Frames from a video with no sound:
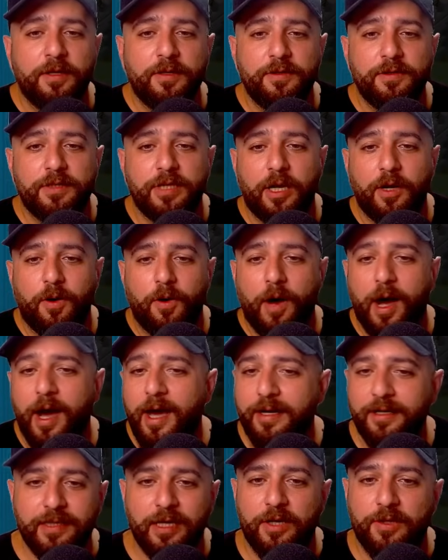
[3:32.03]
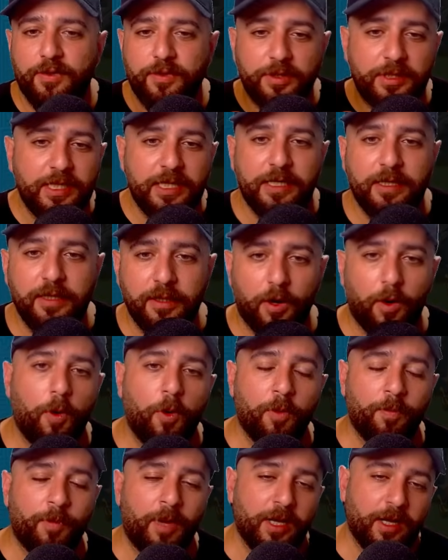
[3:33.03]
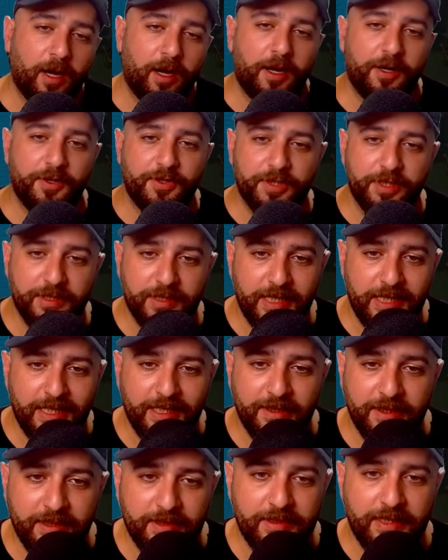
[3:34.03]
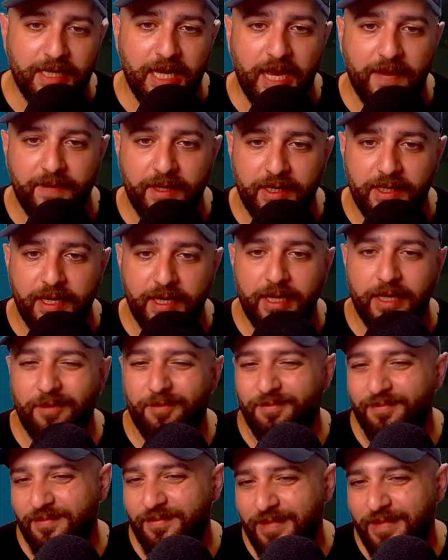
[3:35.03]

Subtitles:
So I decided to kill all my archers in this KvK.